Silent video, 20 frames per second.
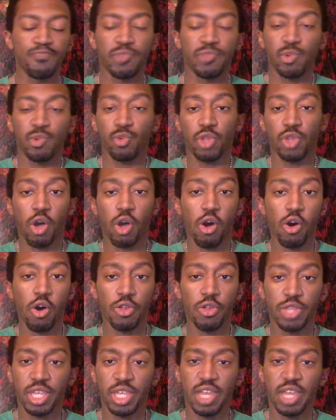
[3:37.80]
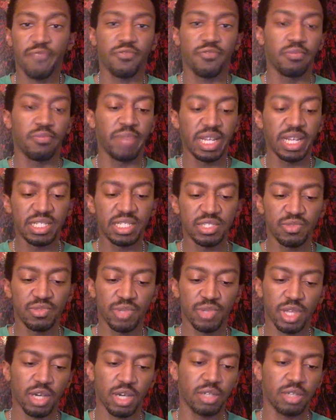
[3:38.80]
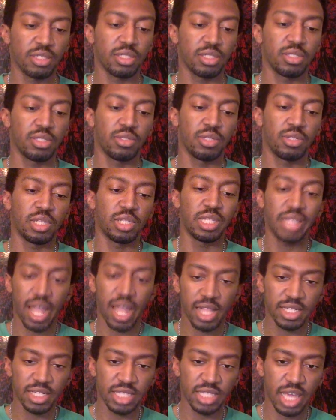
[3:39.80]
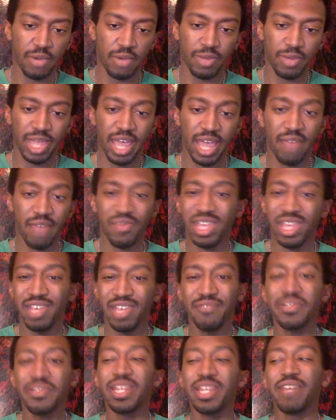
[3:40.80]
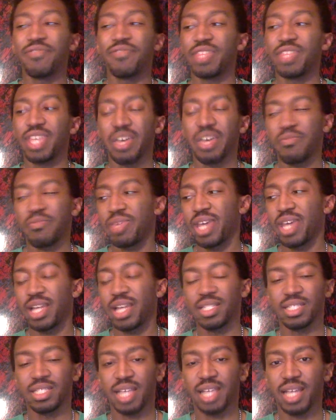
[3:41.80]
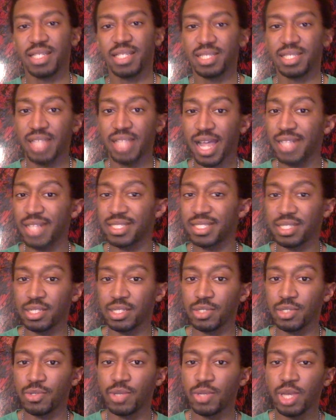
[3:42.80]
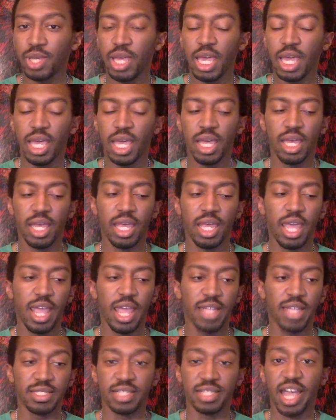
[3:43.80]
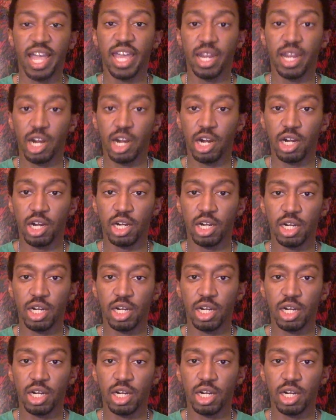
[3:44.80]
with all the information, with all the knowledge that we have, even if the FBI decides not to indict her,